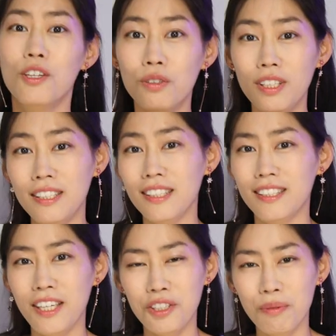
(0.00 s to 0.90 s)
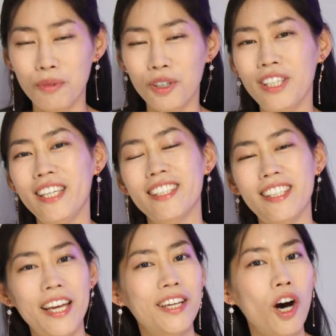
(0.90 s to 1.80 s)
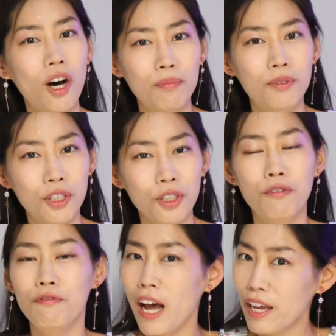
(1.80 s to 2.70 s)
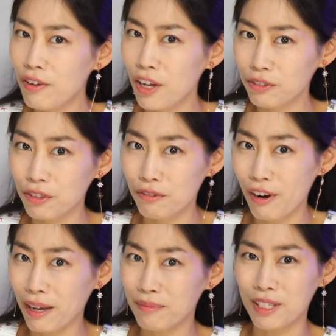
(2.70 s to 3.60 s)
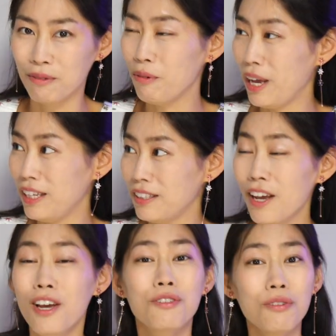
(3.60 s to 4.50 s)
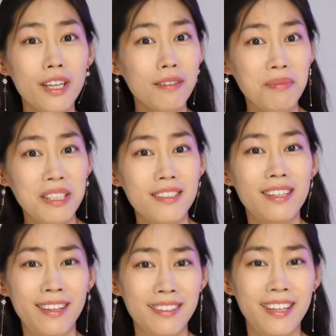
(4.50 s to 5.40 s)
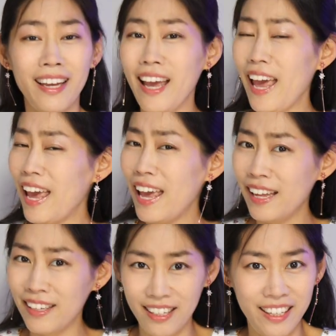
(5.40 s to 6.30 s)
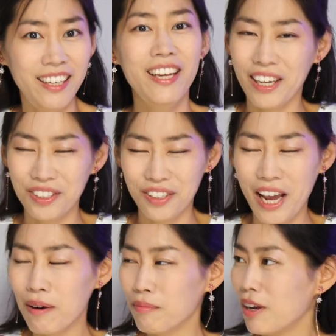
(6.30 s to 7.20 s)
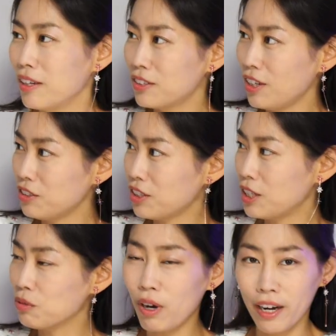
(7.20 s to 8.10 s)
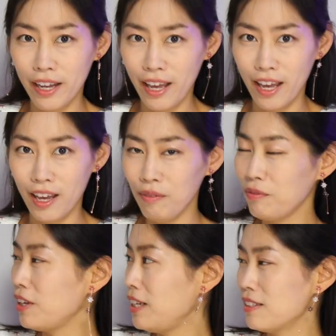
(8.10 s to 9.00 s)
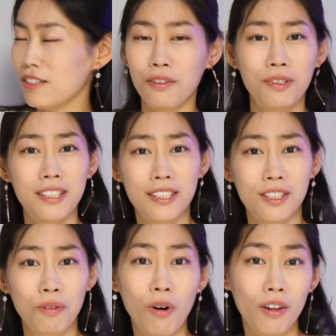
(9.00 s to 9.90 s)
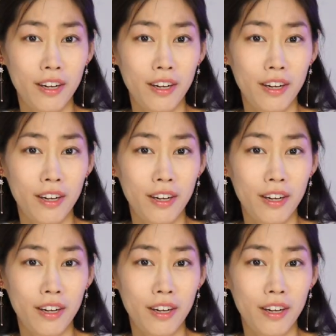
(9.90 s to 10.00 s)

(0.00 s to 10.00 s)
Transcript: So this extension mode, it can take up to 500 grams in weight. So that means it can take any action camera, such as what I have, the Insta360 One